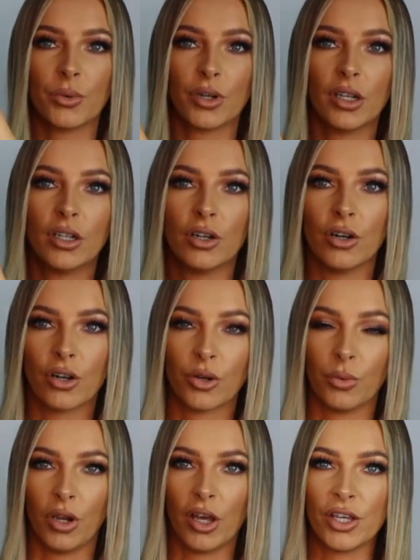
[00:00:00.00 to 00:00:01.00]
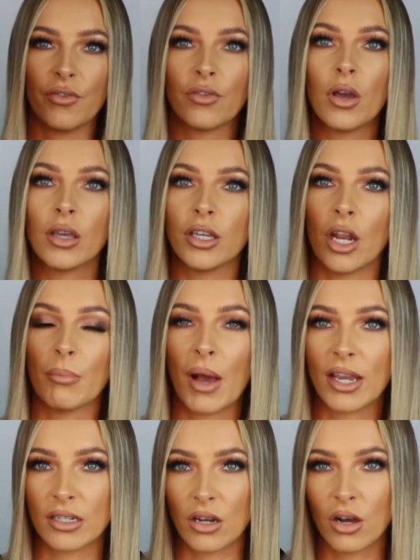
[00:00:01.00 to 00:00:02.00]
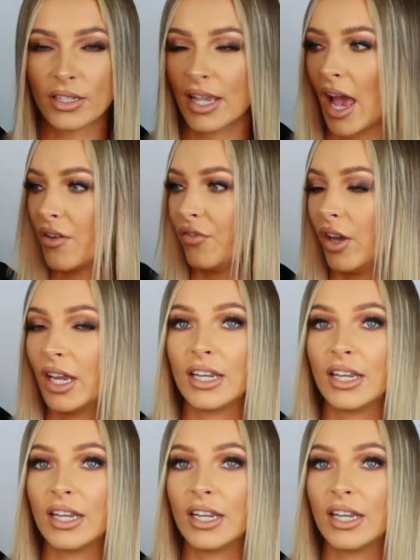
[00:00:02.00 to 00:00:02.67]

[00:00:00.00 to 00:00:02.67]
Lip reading: want to look like you've, you know, made a nice effort.